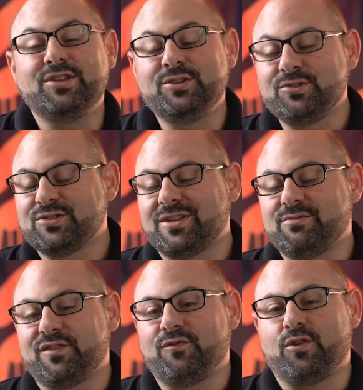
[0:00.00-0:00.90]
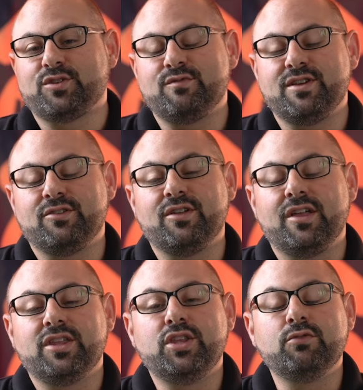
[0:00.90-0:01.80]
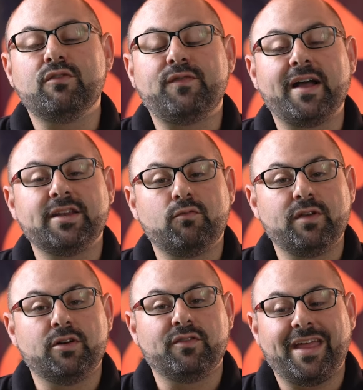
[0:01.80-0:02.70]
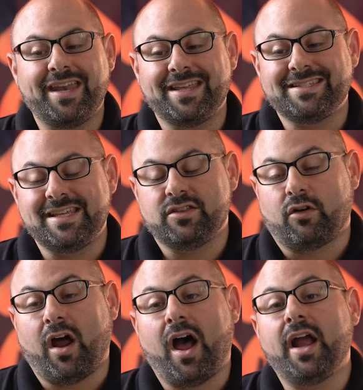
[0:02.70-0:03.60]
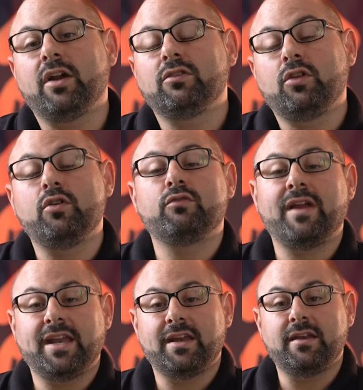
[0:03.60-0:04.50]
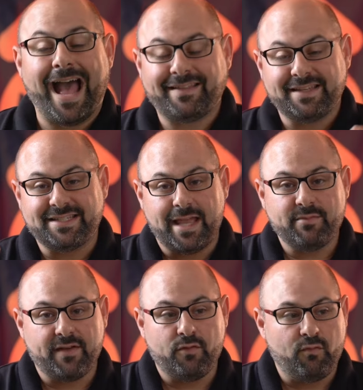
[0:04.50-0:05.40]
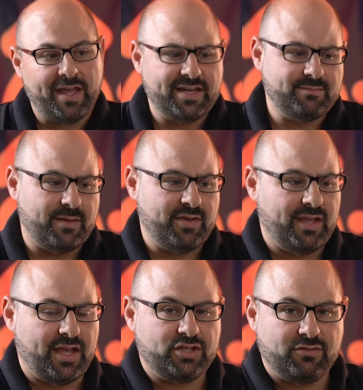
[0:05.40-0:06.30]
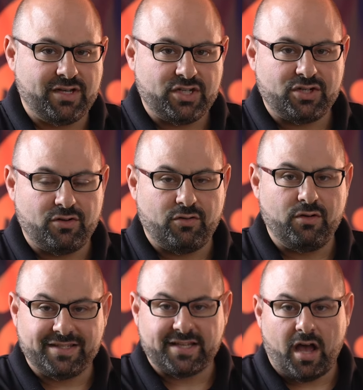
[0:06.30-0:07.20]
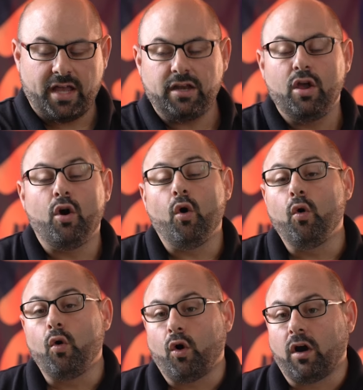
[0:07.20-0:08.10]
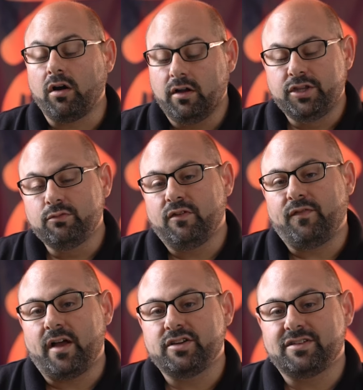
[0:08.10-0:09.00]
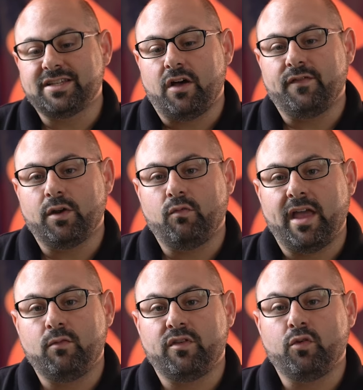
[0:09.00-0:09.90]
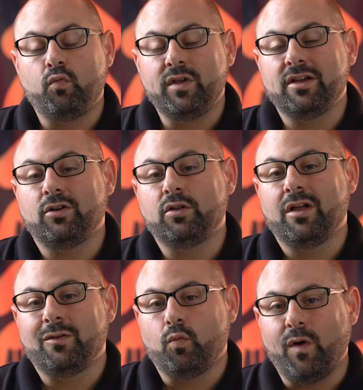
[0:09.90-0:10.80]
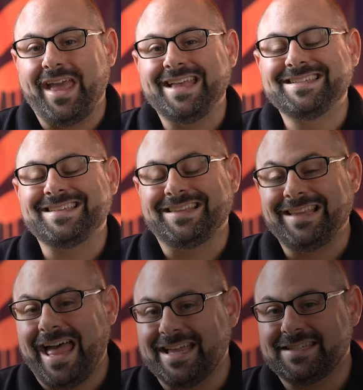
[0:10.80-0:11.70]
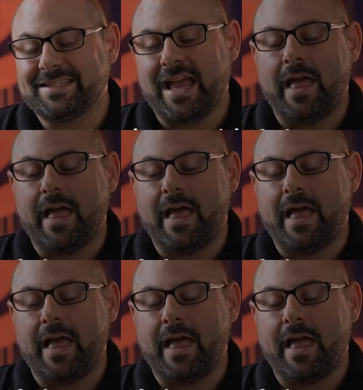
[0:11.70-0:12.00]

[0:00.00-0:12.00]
Usually with a forged wheel, you will find a wheel that is either higher load rated at the same given weight as maybe a traditional design, or you will find yourself in a way where the wheel weighs less.